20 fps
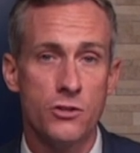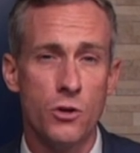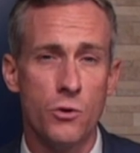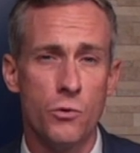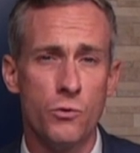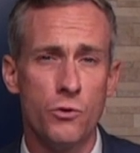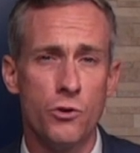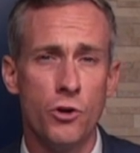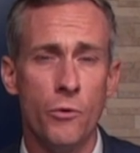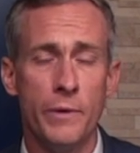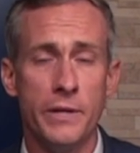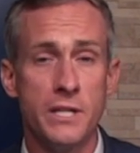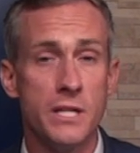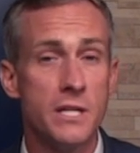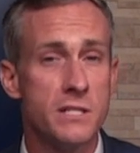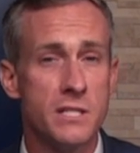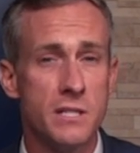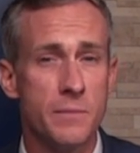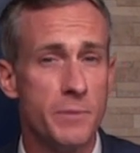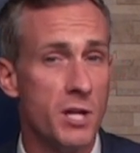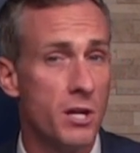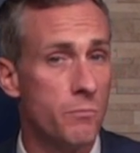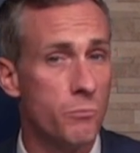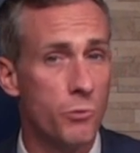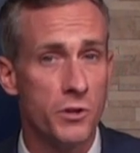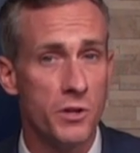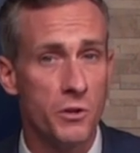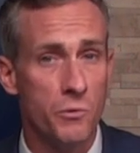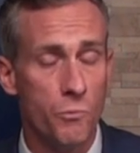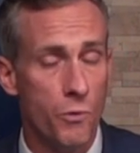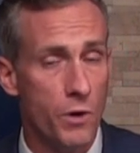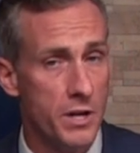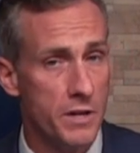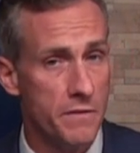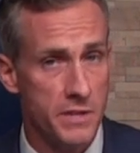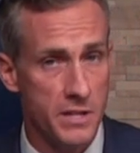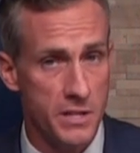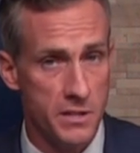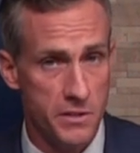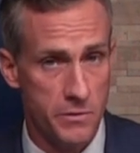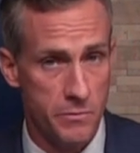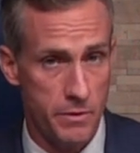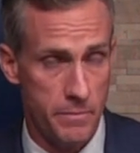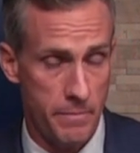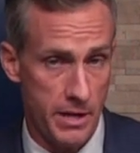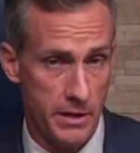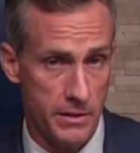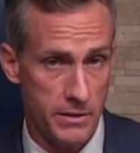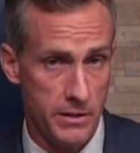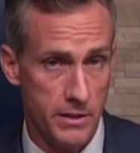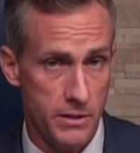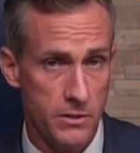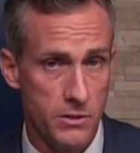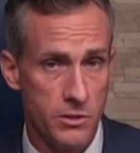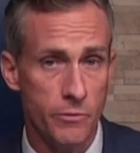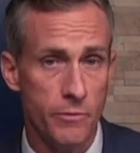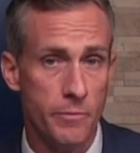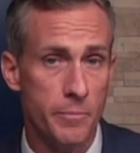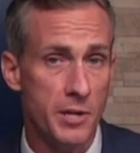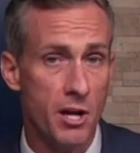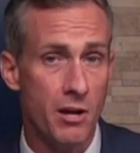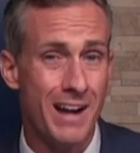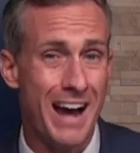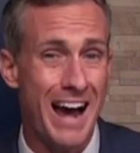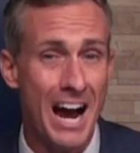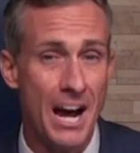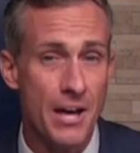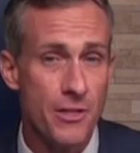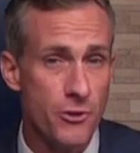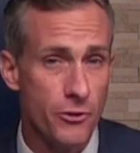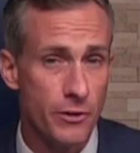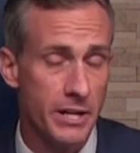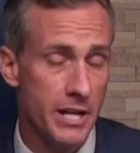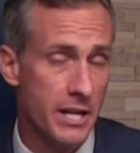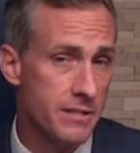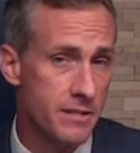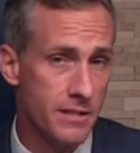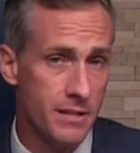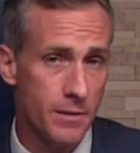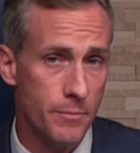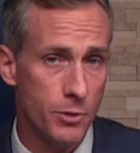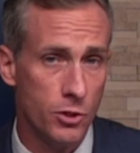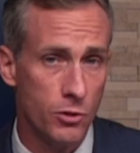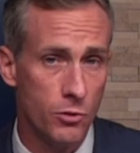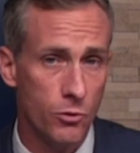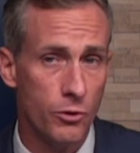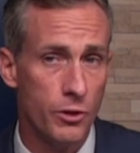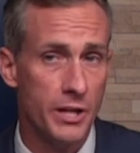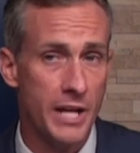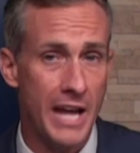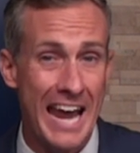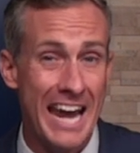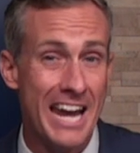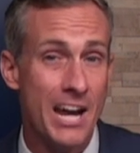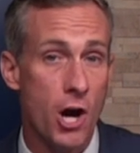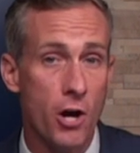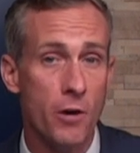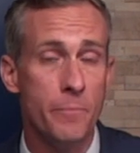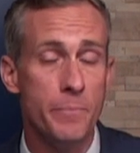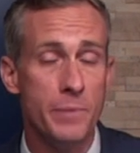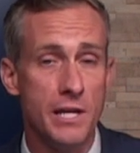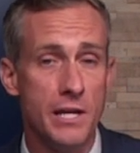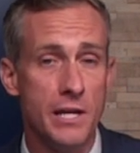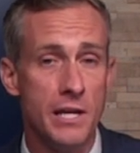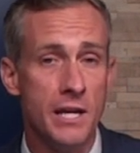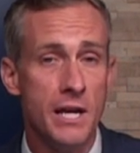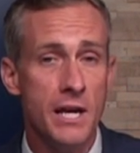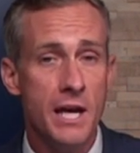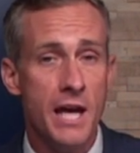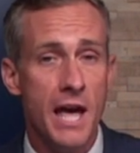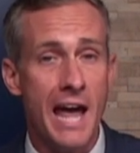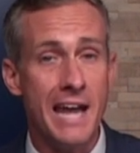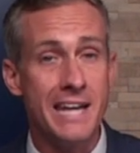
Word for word: So no one needs to be on more than one of these three medicines. You would be on either an ACE inhibitor or an ARB.